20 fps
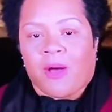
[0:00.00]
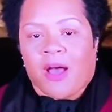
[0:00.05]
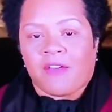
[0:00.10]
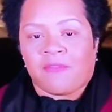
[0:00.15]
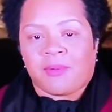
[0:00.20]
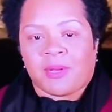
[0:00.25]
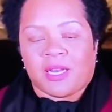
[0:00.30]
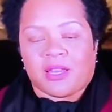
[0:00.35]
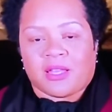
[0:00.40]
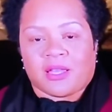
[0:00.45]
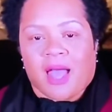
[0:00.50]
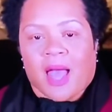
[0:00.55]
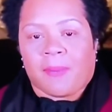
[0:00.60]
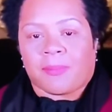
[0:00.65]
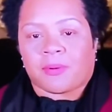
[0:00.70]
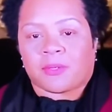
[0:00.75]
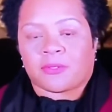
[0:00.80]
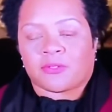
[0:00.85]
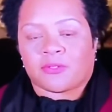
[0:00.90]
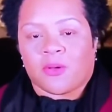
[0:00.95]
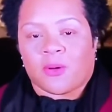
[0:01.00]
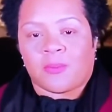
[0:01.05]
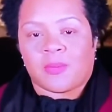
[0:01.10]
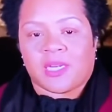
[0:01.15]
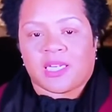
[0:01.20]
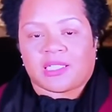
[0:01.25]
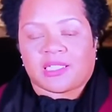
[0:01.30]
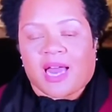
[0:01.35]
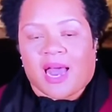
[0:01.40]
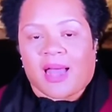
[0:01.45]
I've been in the Capitol so
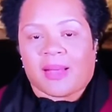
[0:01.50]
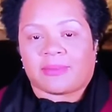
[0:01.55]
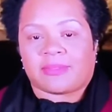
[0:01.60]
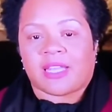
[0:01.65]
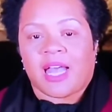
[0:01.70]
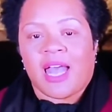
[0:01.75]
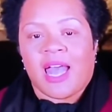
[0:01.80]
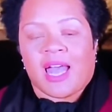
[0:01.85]
many times,